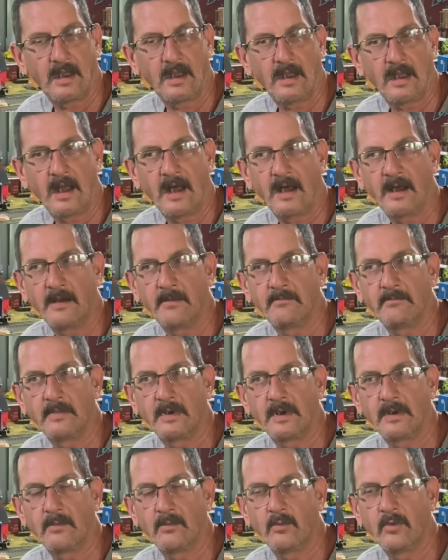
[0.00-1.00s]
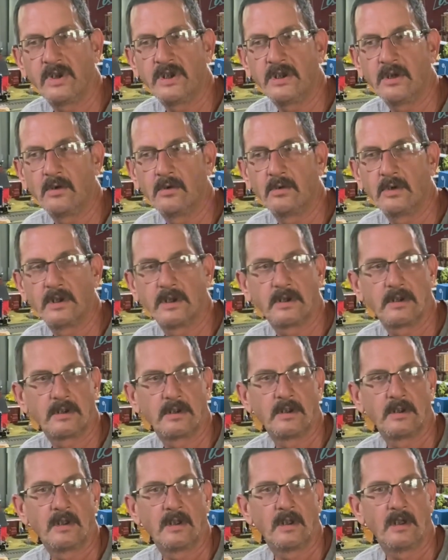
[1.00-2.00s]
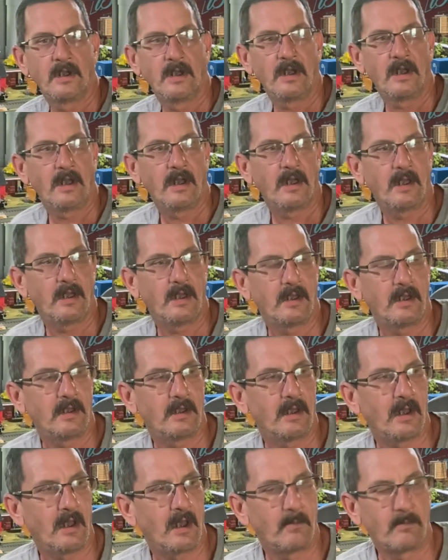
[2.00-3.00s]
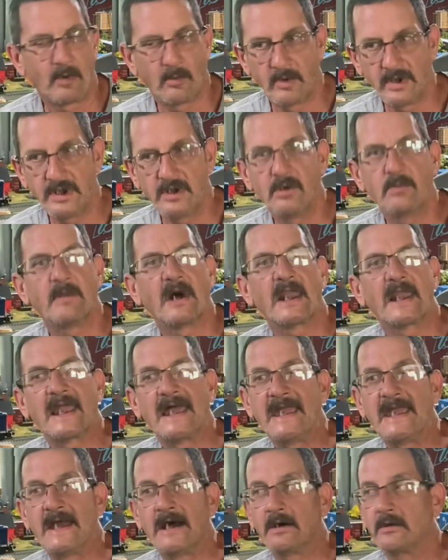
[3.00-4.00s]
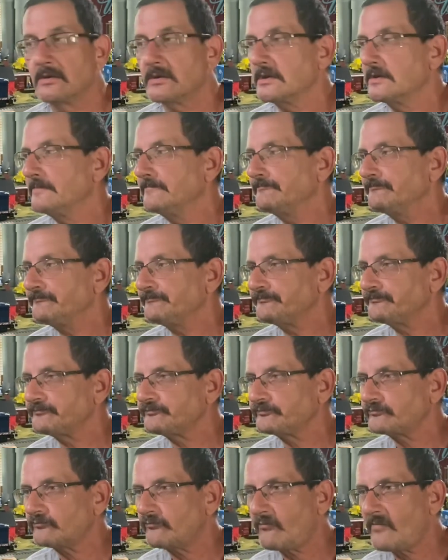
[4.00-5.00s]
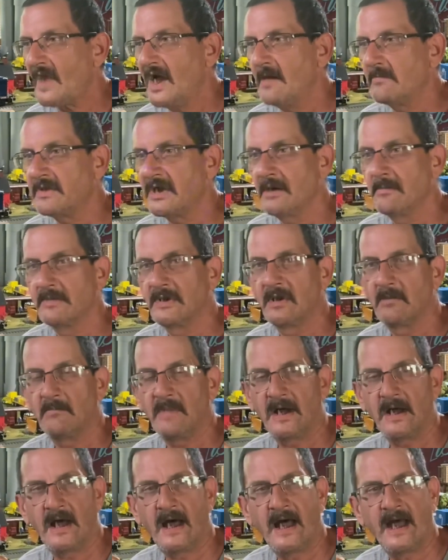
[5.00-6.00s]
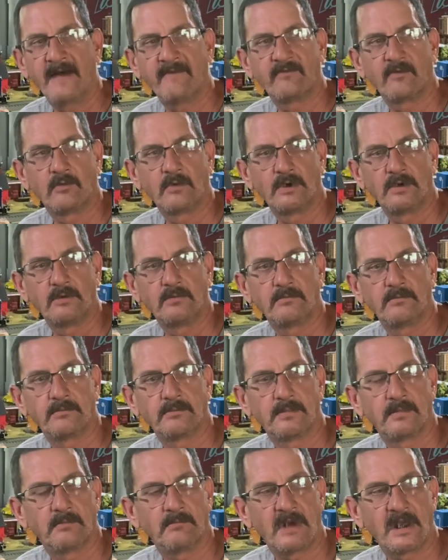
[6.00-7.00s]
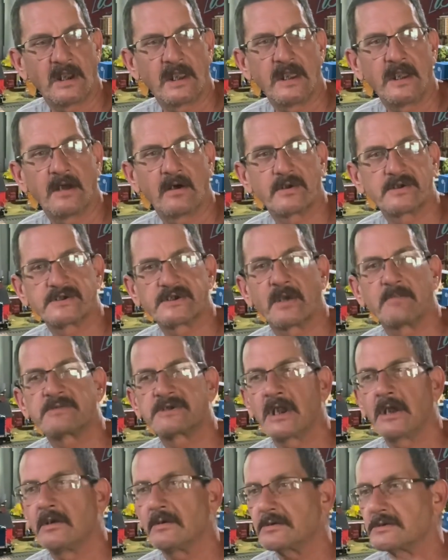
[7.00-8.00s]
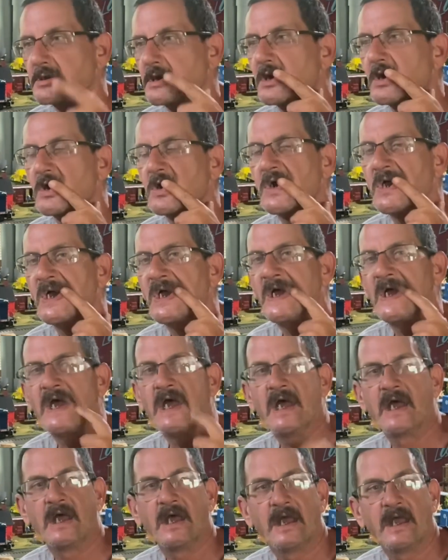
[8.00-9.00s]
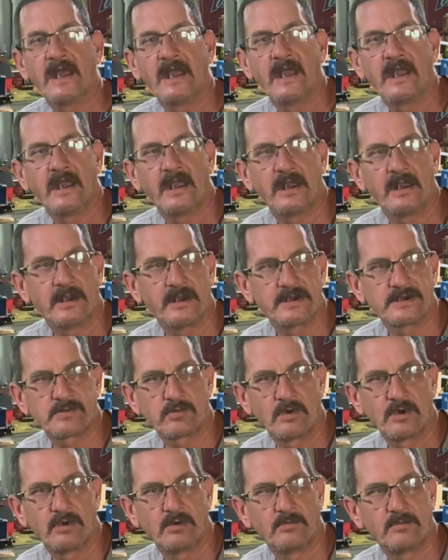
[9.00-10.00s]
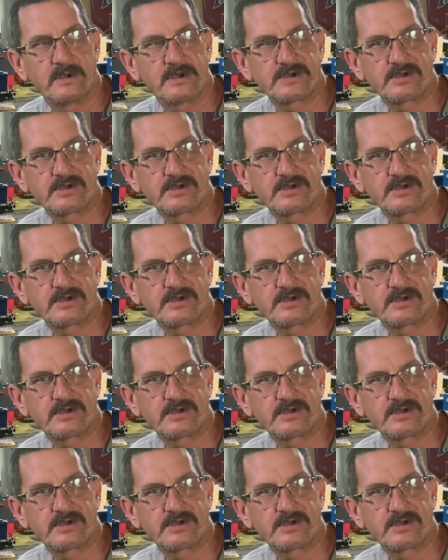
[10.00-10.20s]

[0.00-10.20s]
I'm doing. I'm gonna redo my layout I'm coming up my I have a room my layout is upstairs and this room is